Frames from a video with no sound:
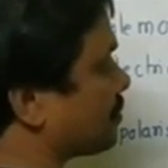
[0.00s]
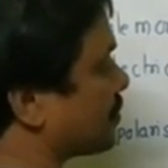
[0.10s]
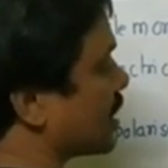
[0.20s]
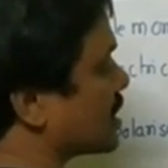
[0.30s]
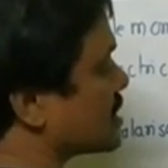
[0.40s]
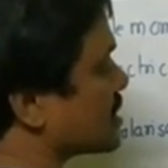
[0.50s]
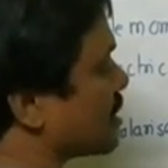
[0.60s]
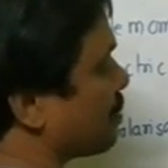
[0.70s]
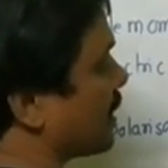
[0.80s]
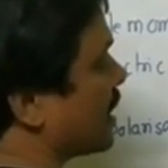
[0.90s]
This is
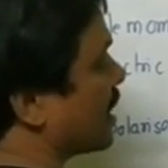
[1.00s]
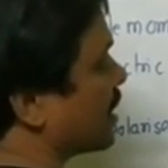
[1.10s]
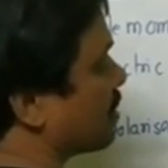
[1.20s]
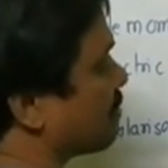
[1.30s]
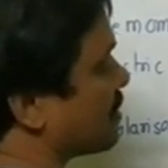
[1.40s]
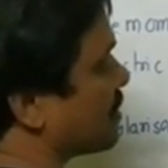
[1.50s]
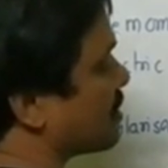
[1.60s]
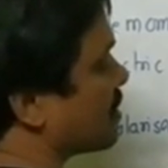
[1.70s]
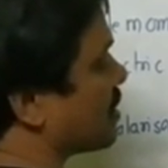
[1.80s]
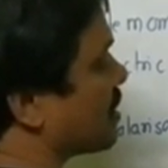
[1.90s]
the applied electric
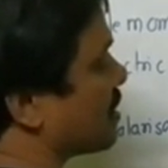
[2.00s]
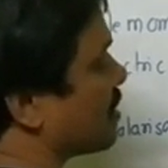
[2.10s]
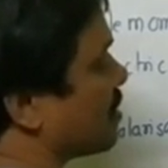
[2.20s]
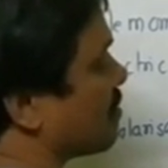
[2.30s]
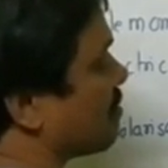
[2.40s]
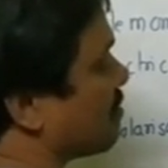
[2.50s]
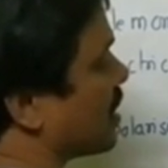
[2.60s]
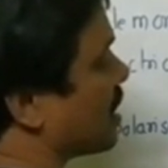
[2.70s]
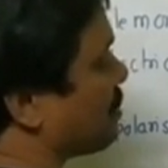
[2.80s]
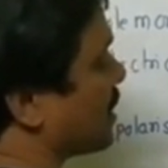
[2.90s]
field.
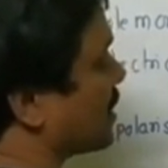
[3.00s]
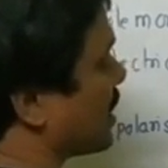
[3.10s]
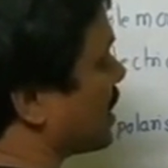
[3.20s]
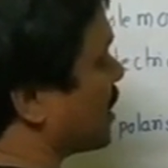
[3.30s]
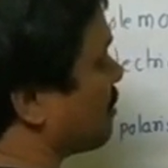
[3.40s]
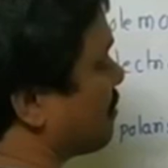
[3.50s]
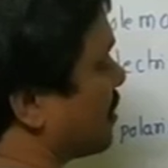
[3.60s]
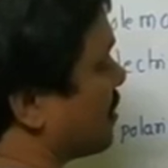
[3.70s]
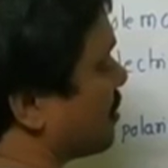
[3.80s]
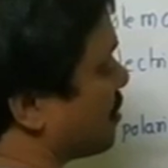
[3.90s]
We are applying the electric
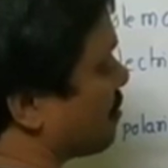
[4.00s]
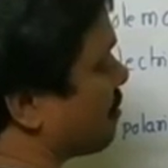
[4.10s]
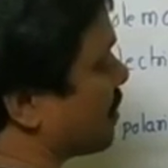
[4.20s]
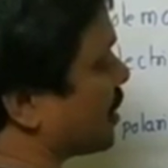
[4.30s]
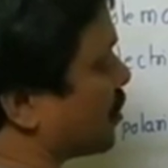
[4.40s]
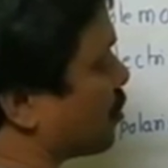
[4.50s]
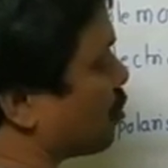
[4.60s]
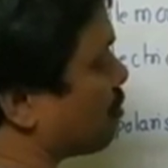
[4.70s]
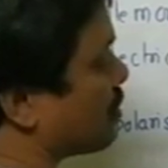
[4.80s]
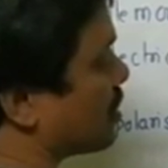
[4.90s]
field for the
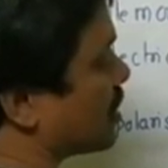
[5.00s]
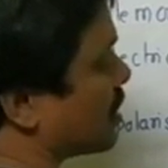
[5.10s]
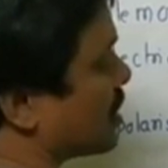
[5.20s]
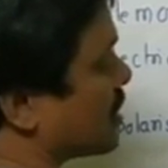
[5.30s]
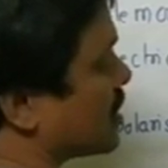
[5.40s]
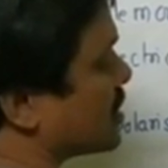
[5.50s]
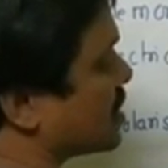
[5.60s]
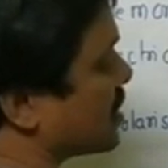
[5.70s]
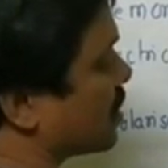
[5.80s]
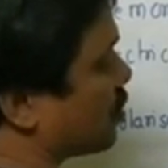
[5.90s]
cube. This
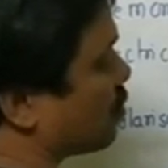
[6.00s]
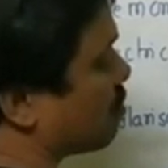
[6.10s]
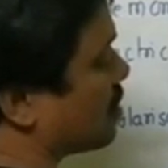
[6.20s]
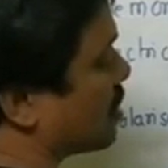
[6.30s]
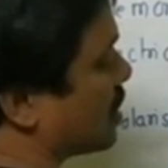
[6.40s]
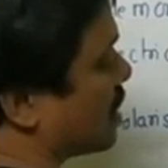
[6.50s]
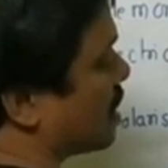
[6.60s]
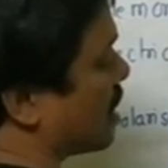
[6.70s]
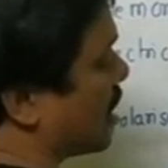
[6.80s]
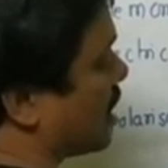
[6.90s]
is a cube,
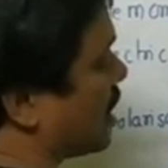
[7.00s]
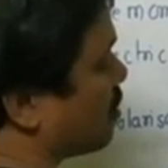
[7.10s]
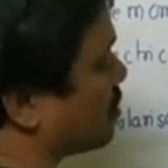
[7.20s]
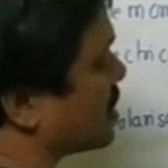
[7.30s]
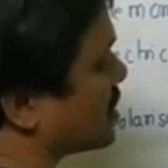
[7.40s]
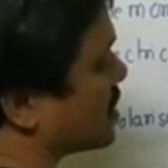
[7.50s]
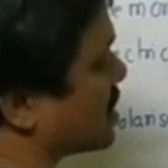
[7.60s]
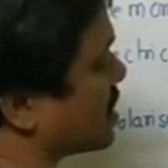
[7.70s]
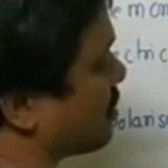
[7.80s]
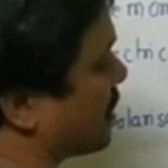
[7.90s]
and now this is
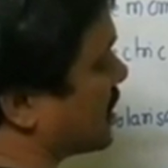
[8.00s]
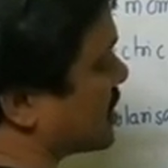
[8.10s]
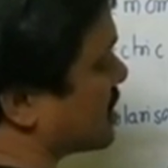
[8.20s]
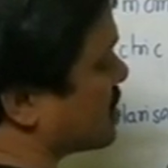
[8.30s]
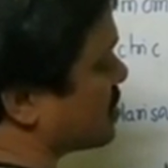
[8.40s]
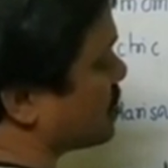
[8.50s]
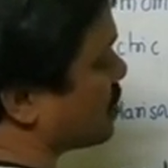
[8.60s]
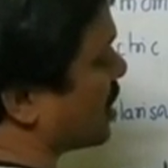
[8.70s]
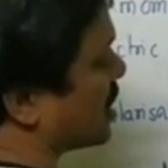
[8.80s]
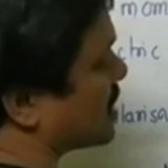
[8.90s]
the separation.
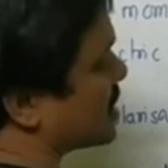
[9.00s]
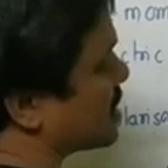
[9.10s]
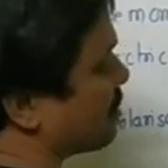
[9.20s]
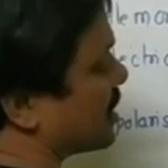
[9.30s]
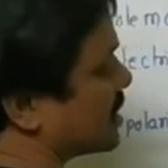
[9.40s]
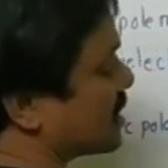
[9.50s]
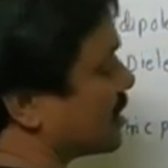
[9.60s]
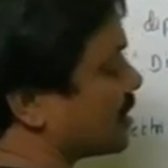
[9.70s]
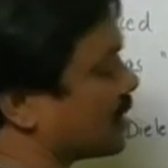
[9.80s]
2L is the separation.